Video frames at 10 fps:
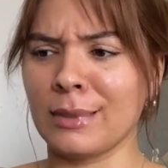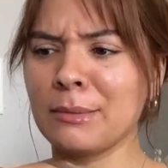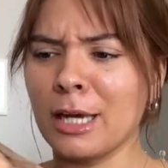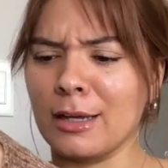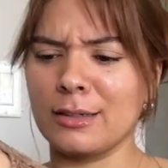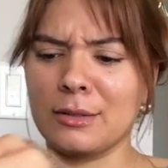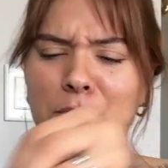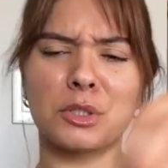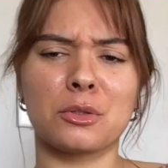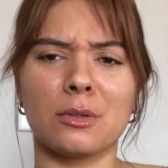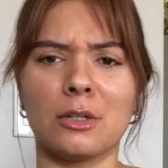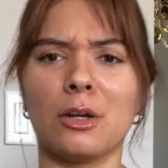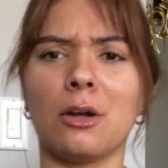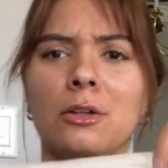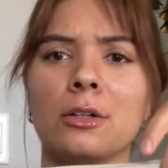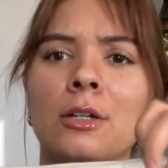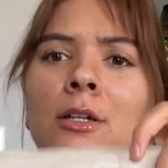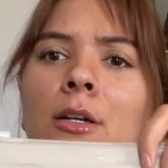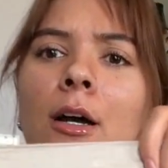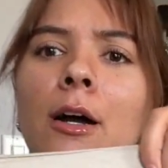I'm not. It was $1
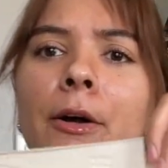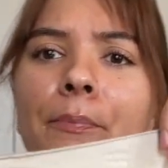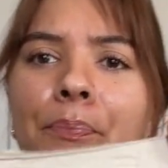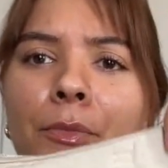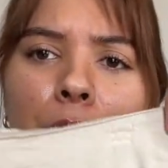or